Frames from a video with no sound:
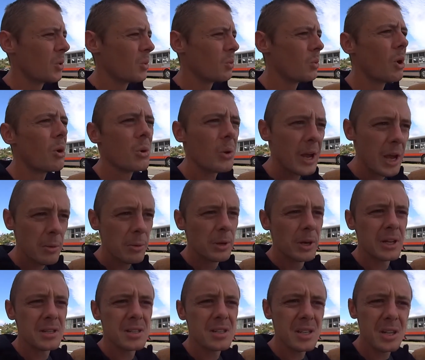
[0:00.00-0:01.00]
what will happen
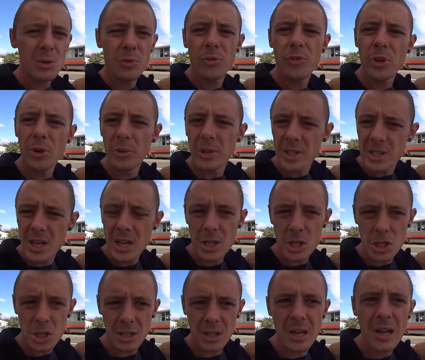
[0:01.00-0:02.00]
is he'll feel the
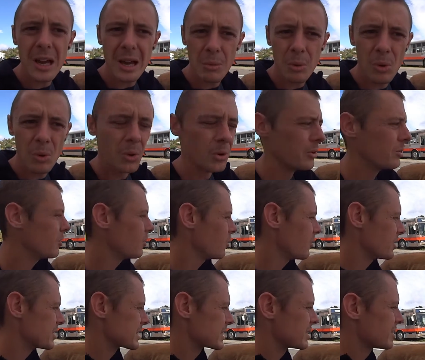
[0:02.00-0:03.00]
tension come on
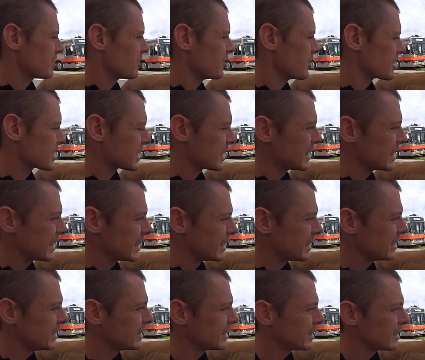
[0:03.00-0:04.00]
his
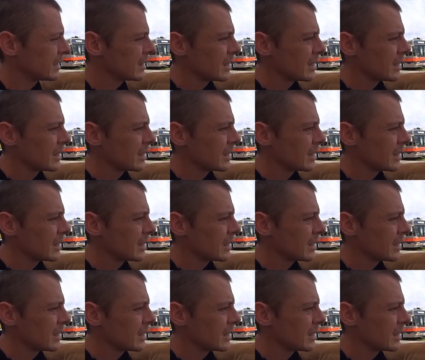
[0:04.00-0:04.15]
lead,